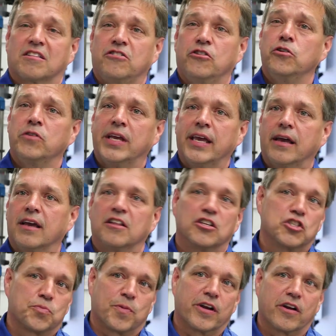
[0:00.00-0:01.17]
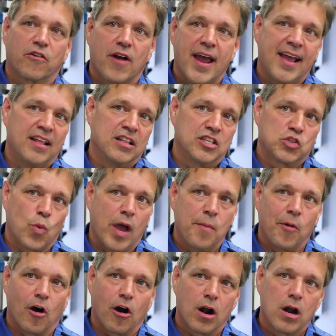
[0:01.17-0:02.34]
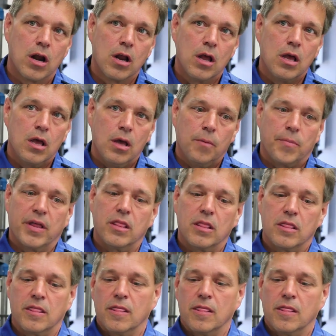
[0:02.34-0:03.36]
tuning and the spring rate and the sway bar. But